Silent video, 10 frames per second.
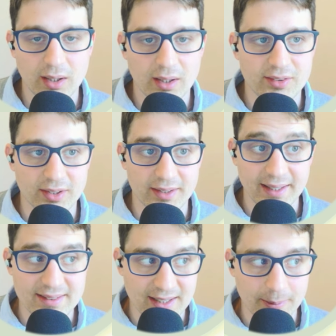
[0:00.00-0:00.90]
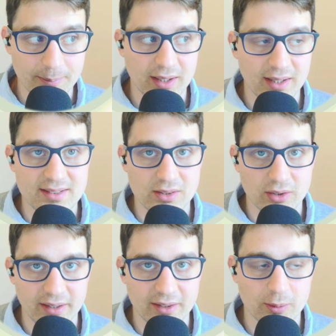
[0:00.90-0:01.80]
The next step is
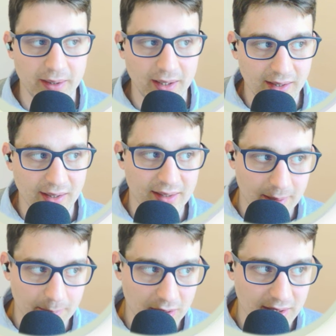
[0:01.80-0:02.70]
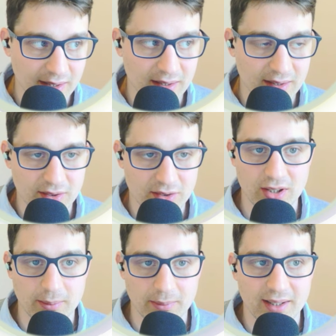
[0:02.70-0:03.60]
going to be enabling the
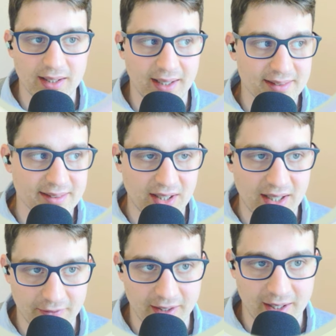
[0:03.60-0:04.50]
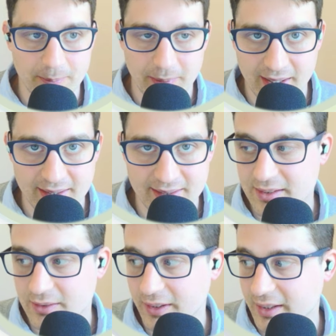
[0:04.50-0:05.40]
Gmail and Drive APIs
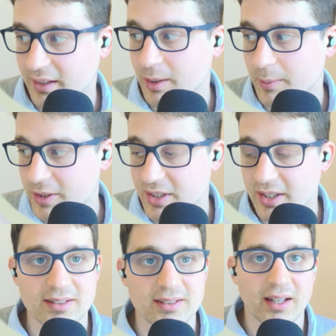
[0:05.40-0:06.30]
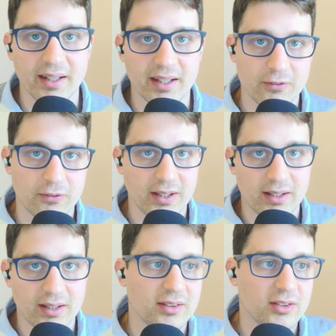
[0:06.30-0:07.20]
within our project. If
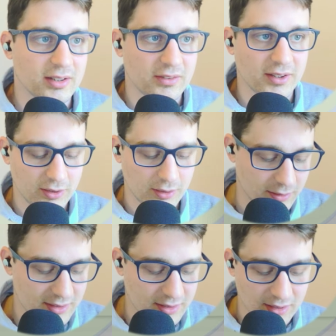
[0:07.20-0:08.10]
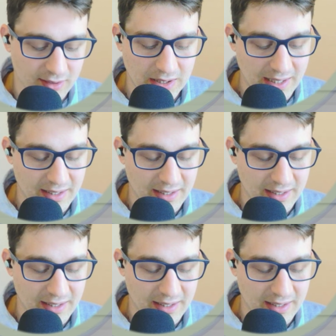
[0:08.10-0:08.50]
we don't want to use the Drive